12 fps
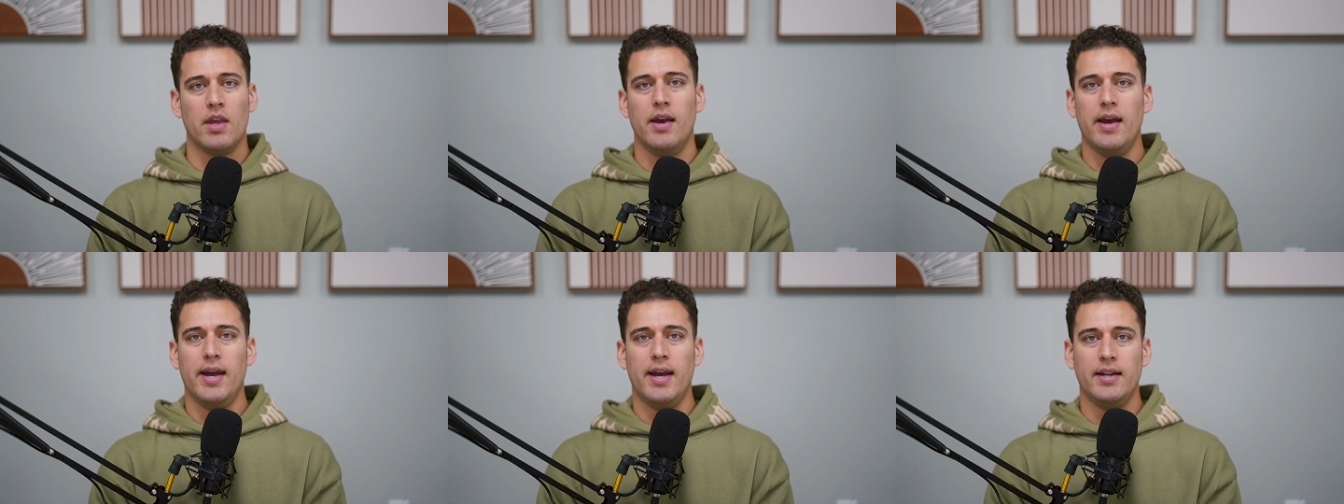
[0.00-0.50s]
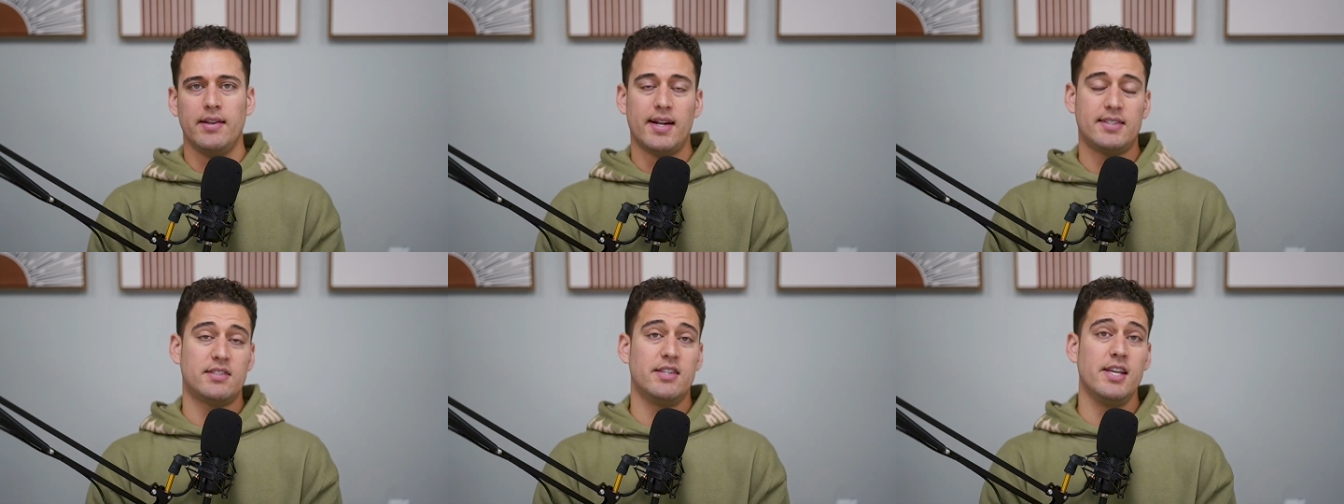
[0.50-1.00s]
And
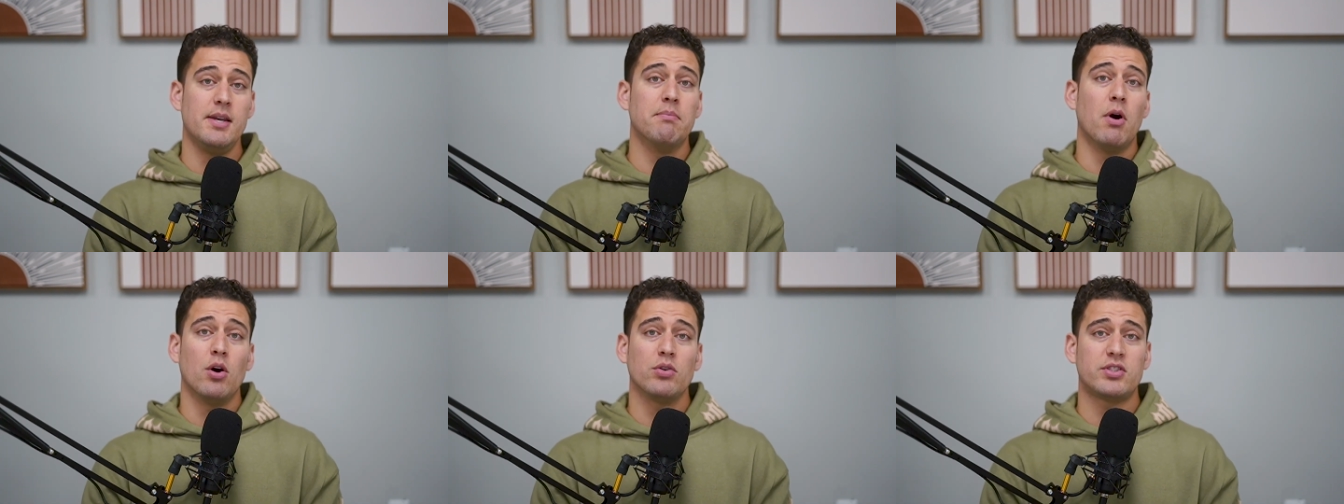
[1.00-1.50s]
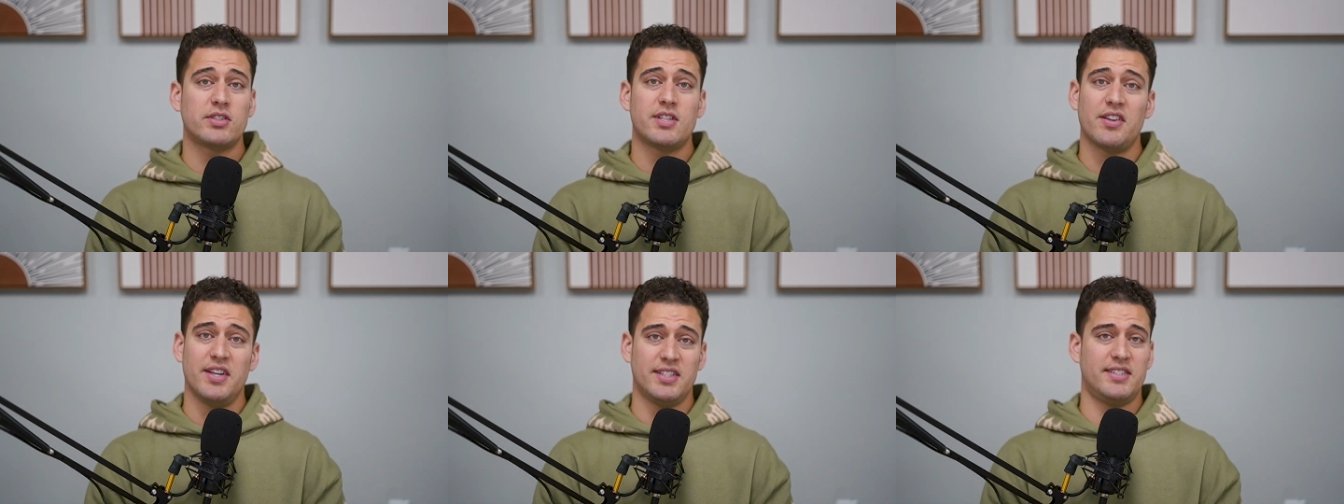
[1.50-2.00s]
that's the most, to
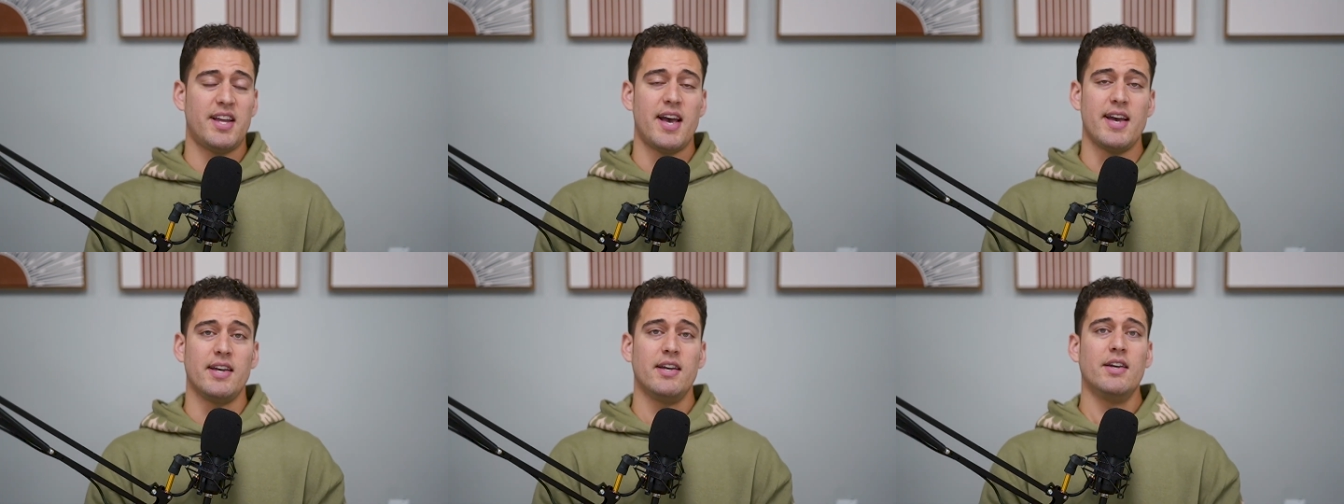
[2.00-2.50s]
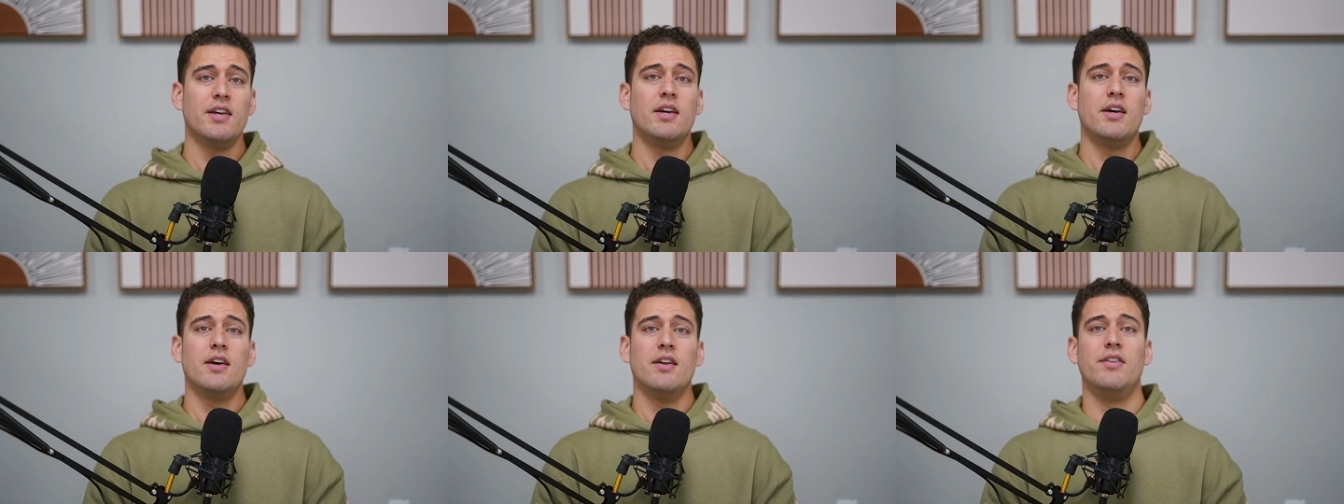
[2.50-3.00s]
this day,
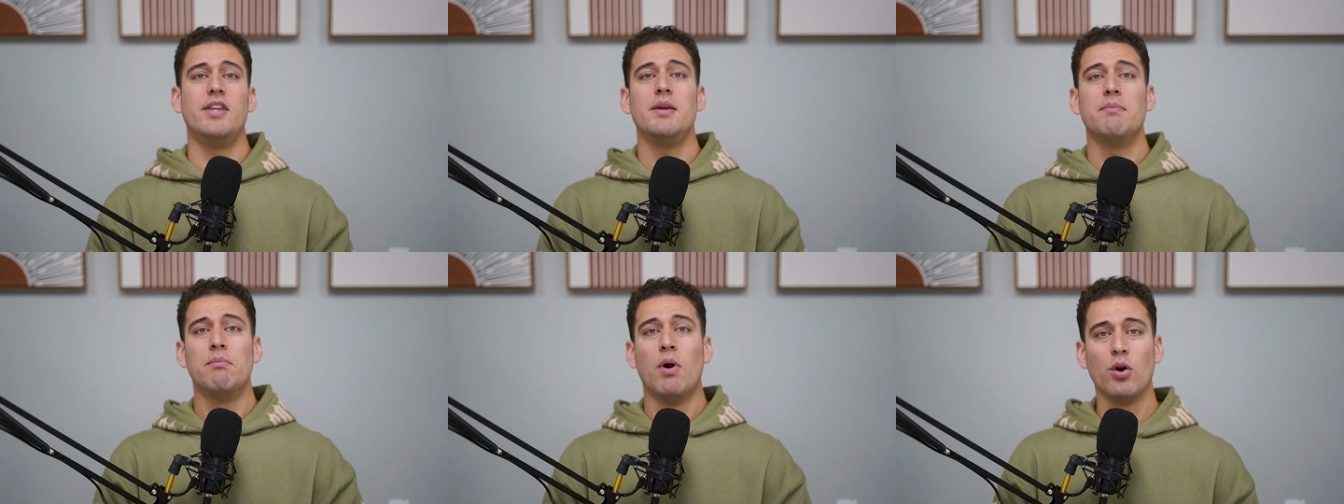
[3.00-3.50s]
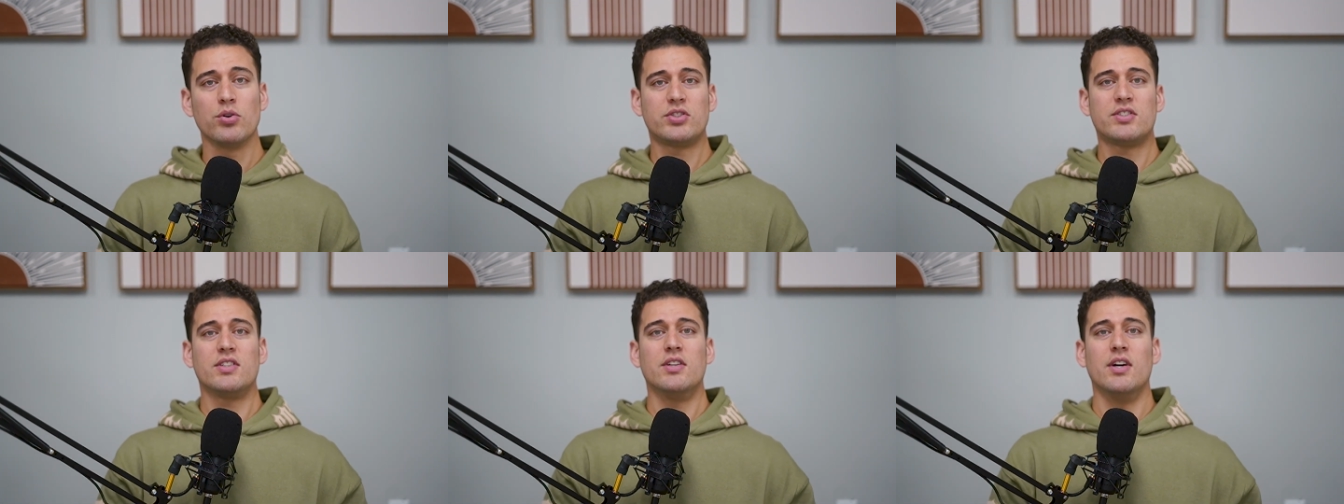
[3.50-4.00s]
the
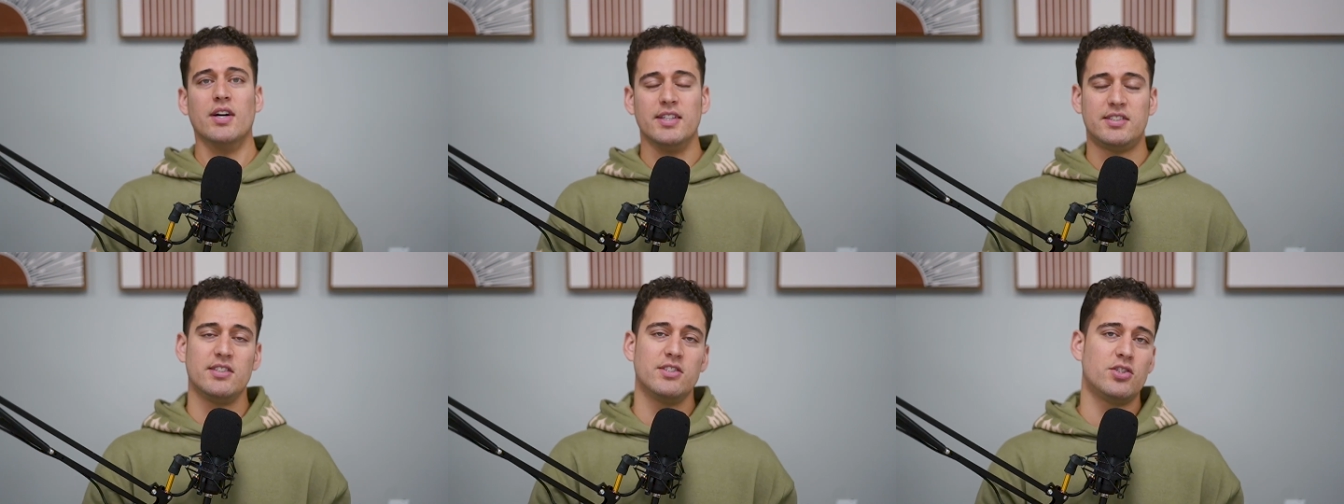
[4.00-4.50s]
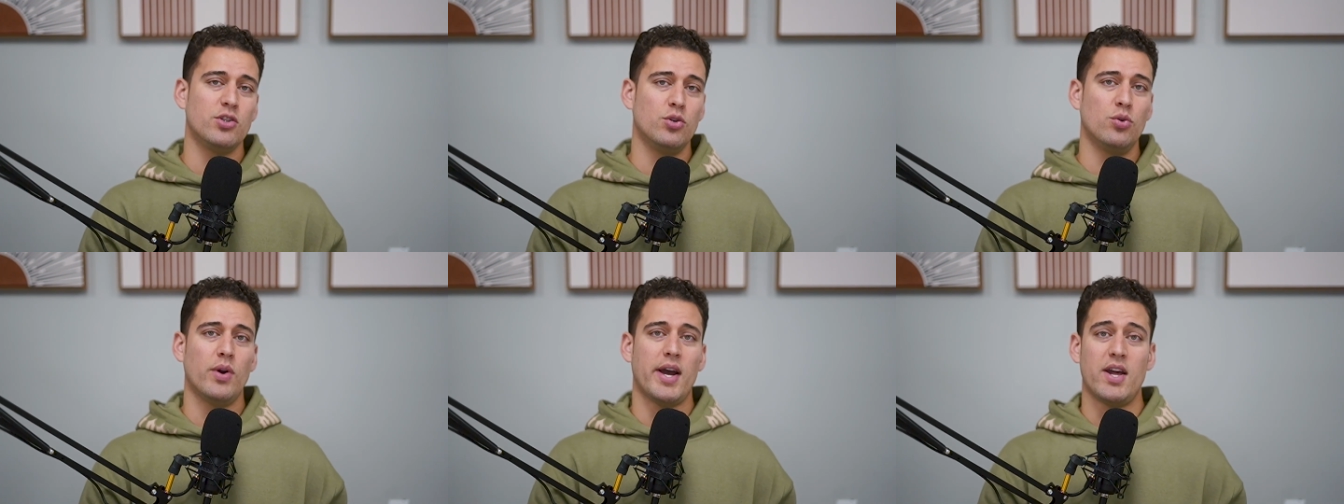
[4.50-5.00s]
most listened
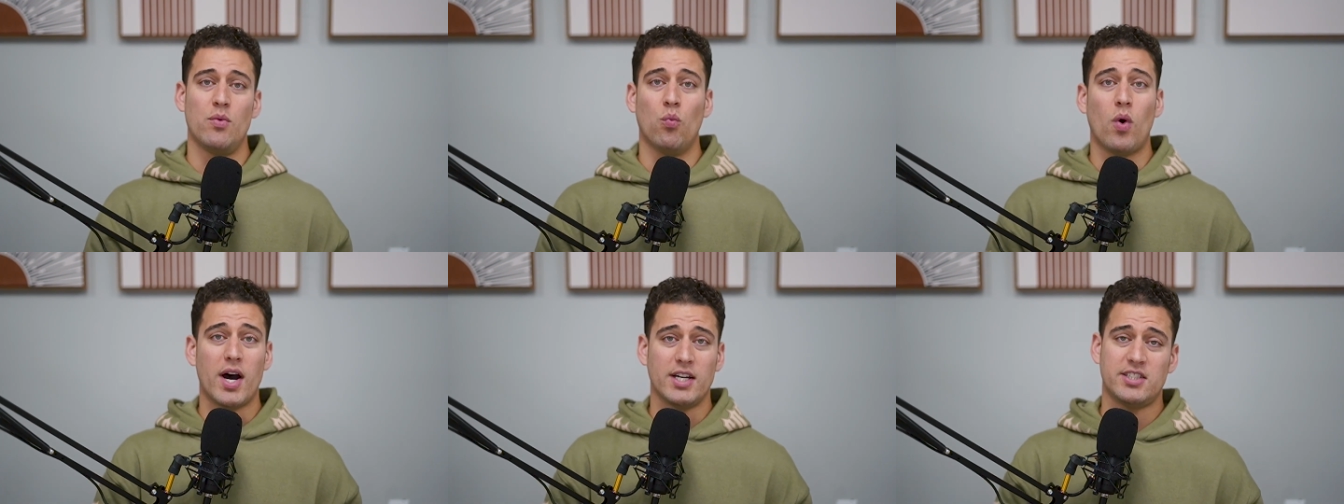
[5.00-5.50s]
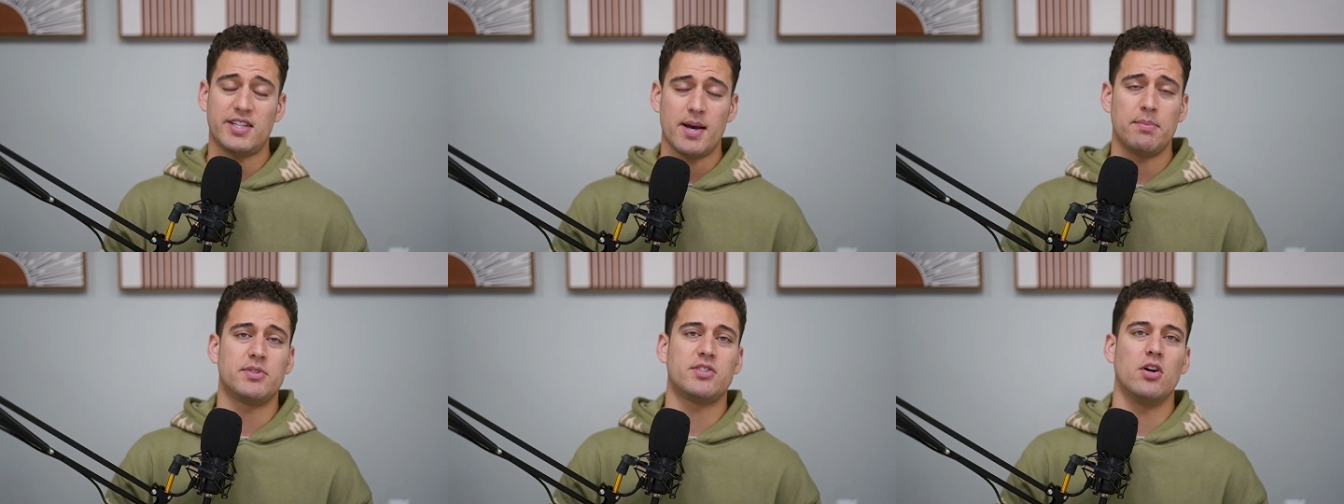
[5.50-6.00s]
to and watched
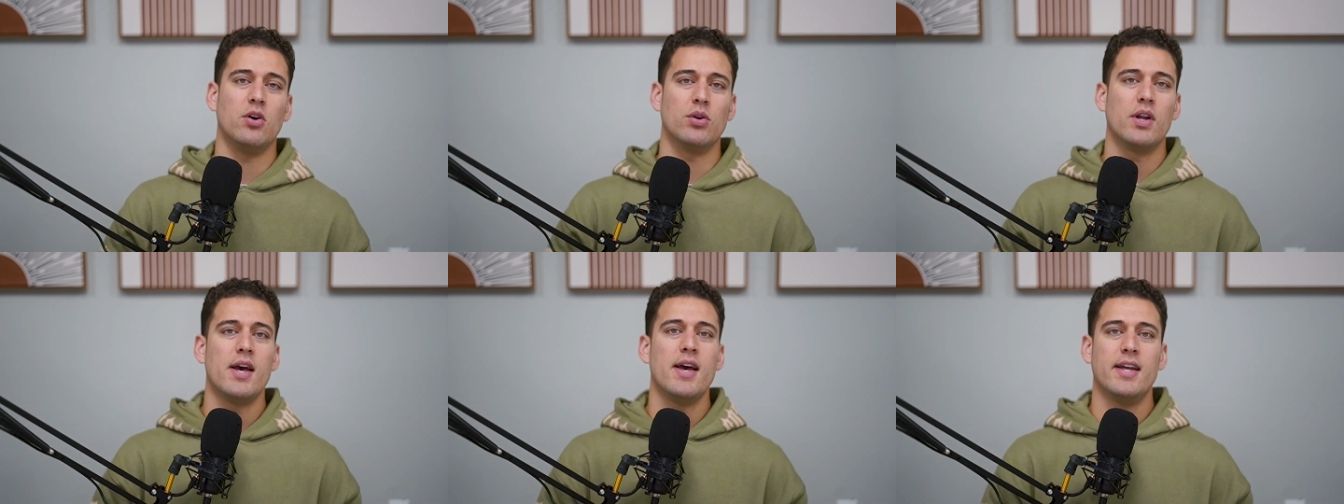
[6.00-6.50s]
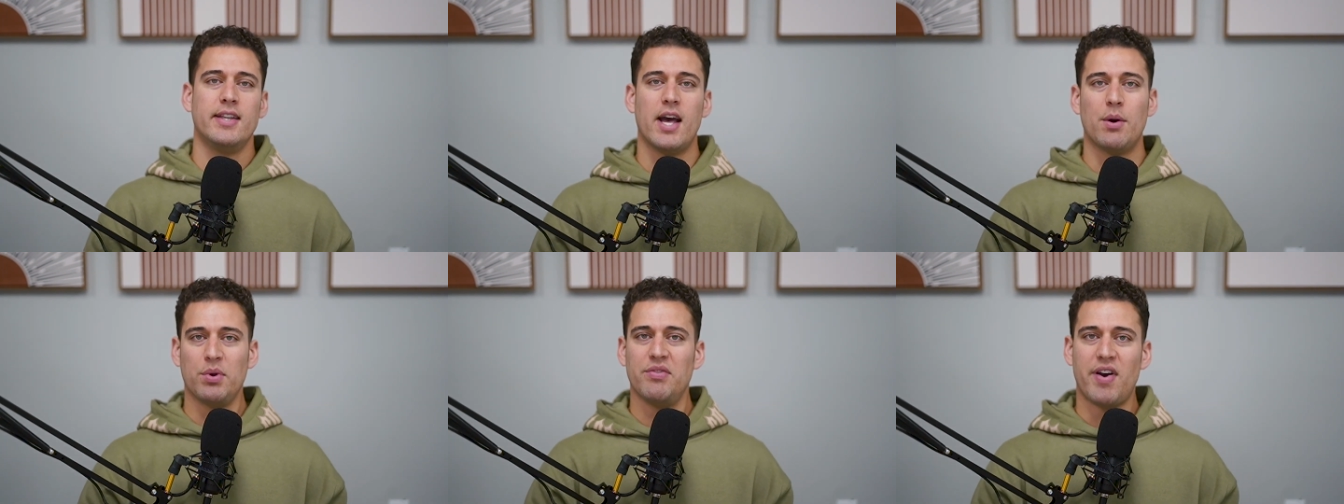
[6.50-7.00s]
episode
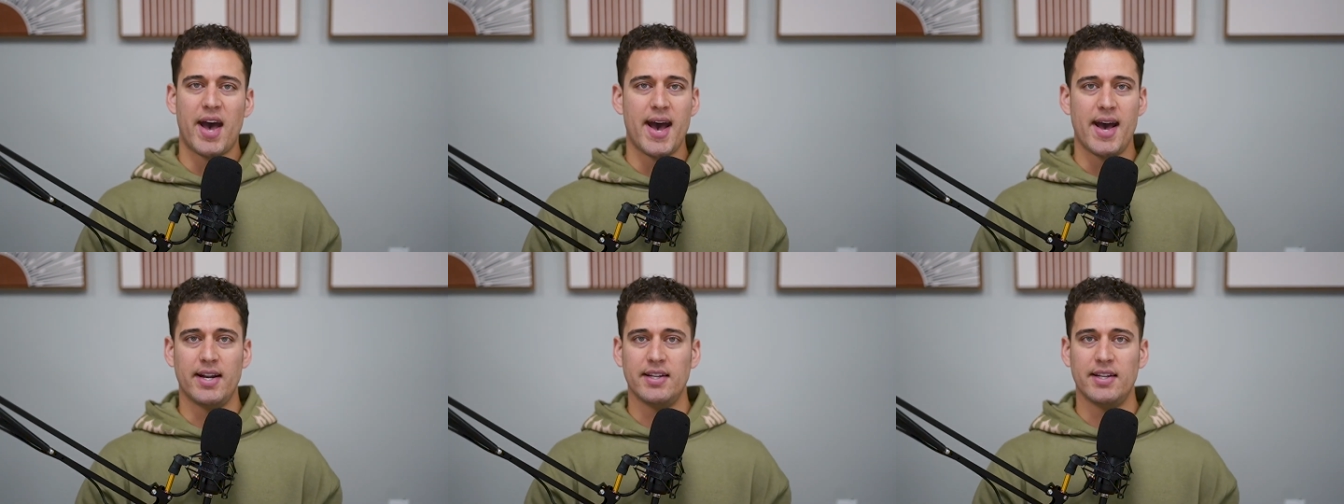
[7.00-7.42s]
that we've had.